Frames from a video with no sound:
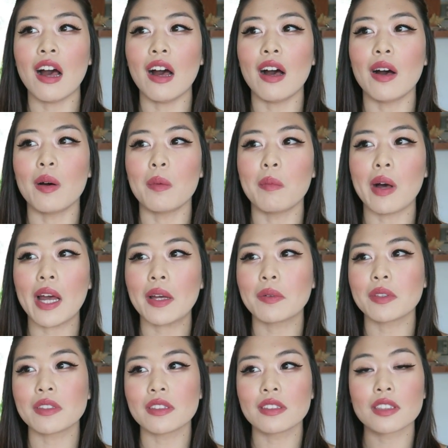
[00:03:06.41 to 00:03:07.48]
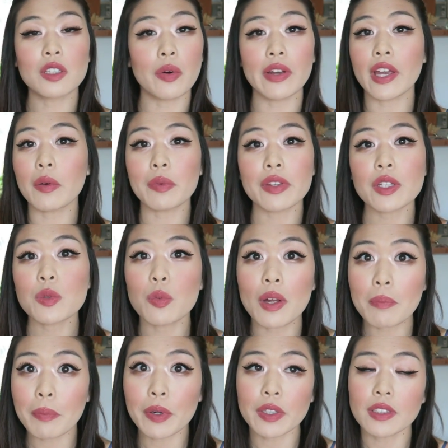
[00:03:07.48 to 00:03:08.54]
I was going out with this
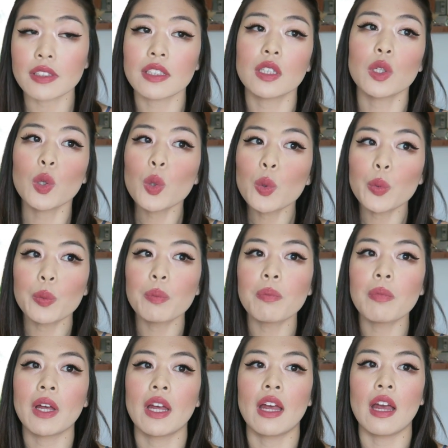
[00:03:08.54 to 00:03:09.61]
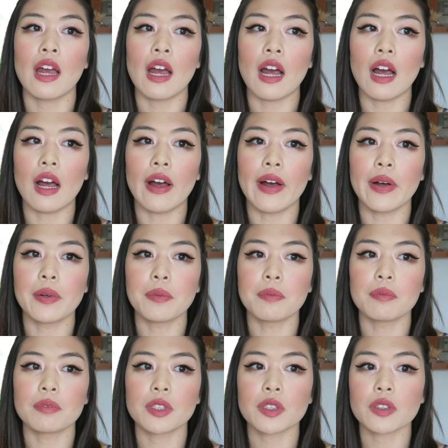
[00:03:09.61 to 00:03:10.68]
one person whom
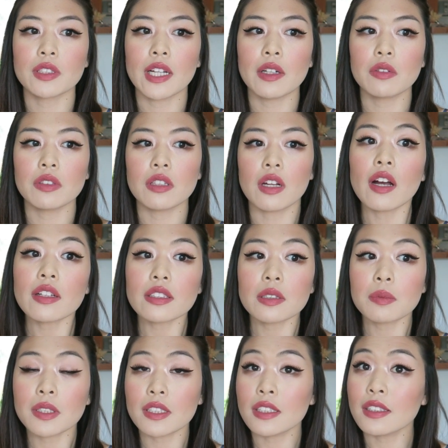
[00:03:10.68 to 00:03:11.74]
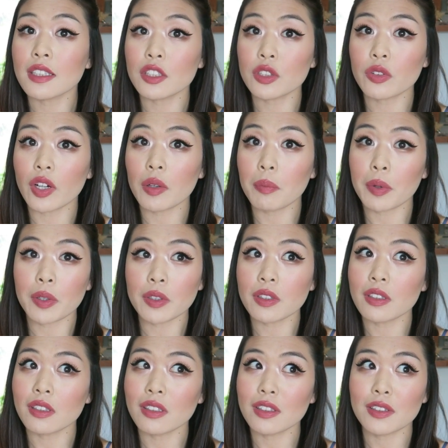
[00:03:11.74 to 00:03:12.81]
turned out not to be such a great
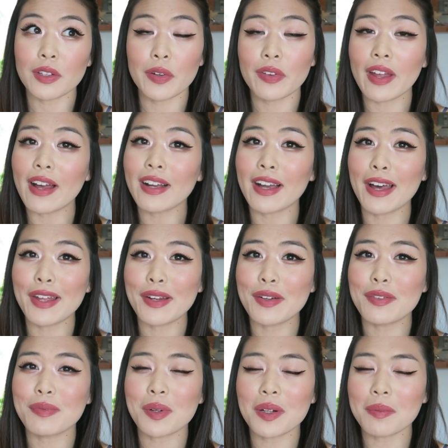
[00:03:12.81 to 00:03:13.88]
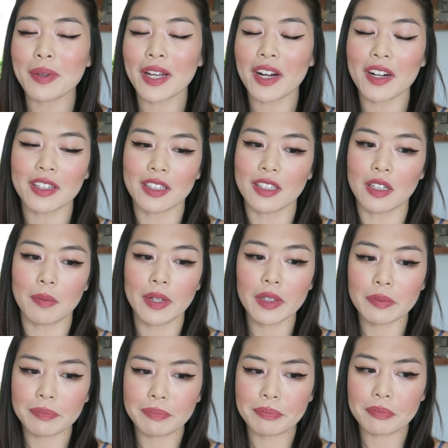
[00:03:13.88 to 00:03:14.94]
person, so that kind of broke my heart a little bit.